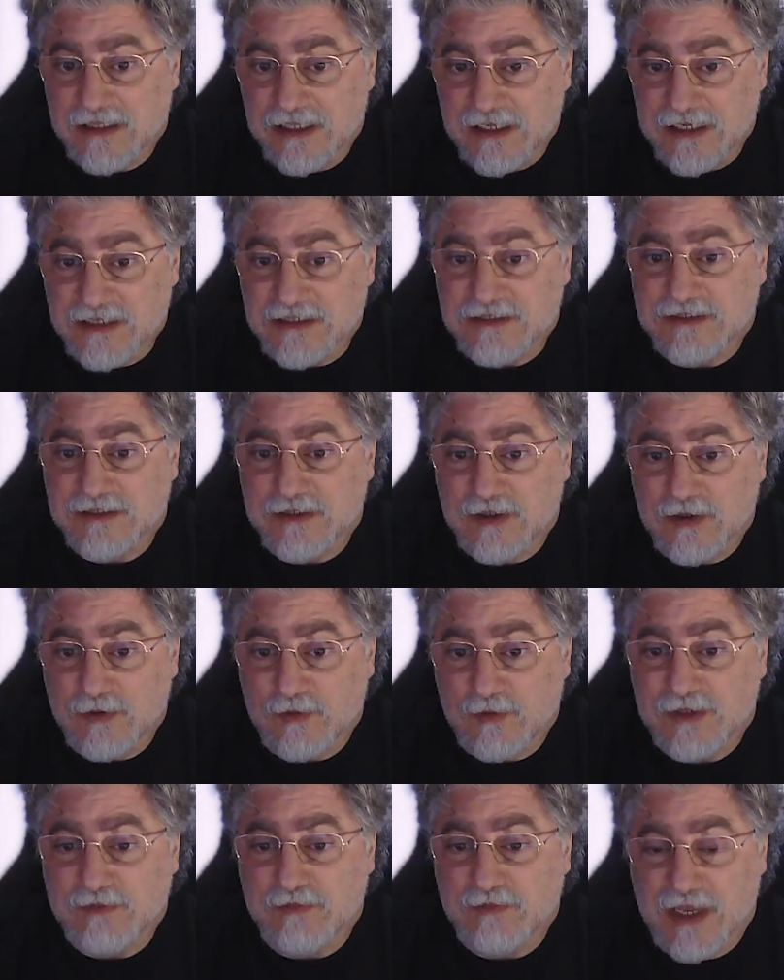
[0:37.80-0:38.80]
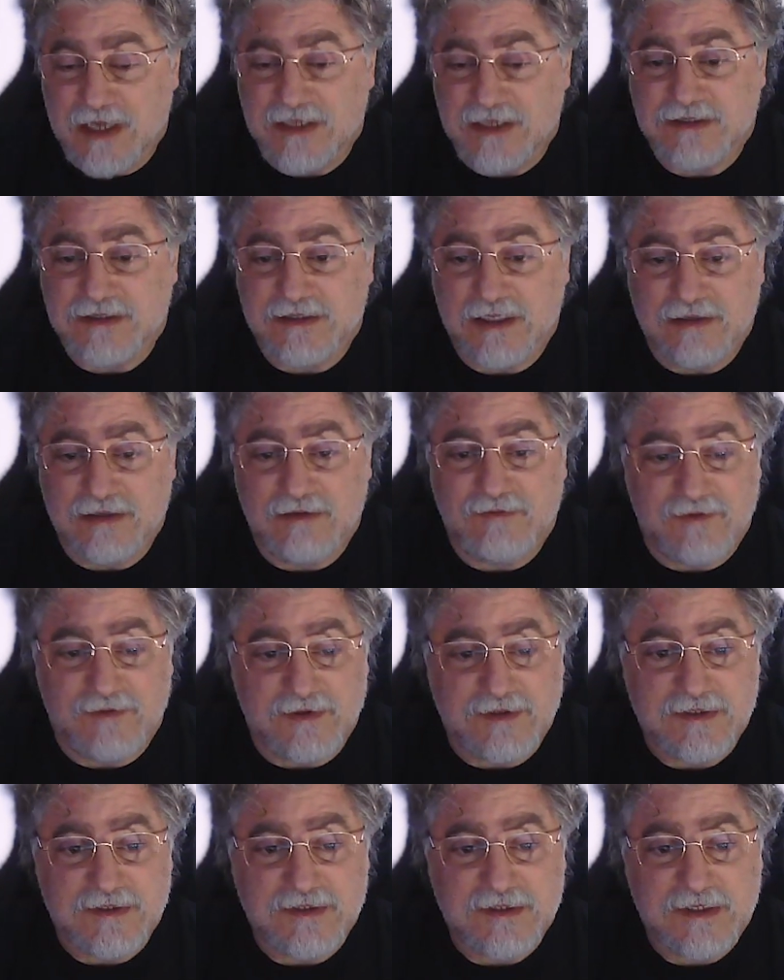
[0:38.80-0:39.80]
is what makes the
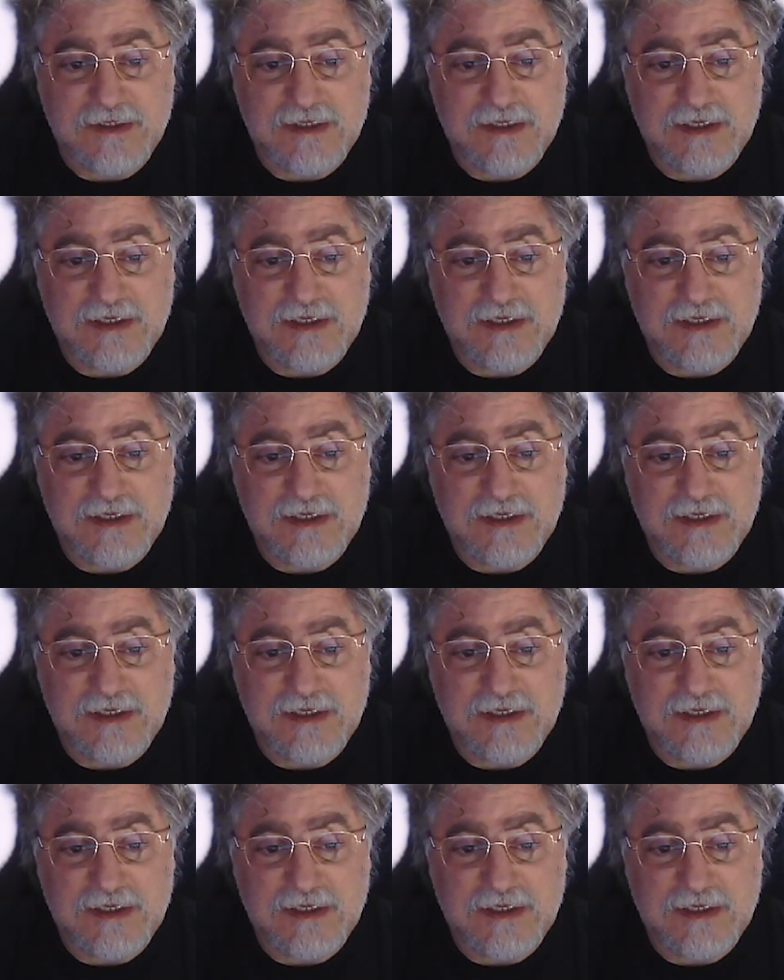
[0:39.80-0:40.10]
difference.